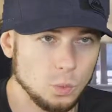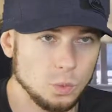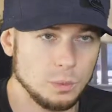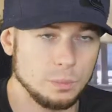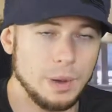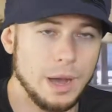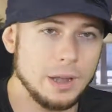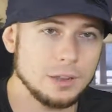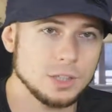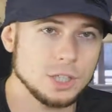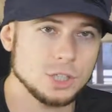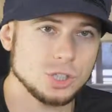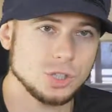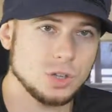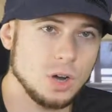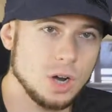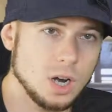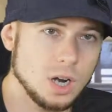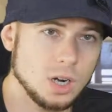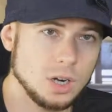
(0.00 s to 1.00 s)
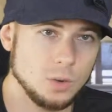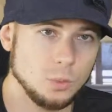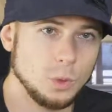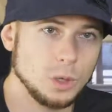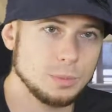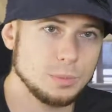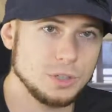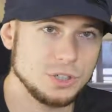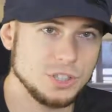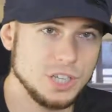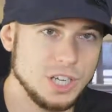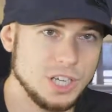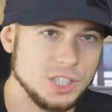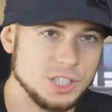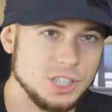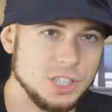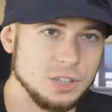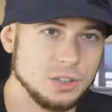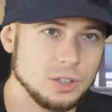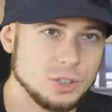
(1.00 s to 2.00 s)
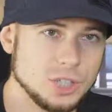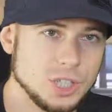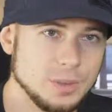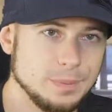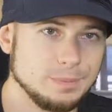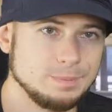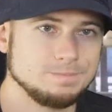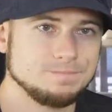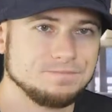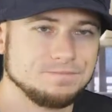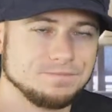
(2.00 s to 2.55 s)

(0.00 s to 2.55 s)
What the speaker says: about this car with Mercedes dealership.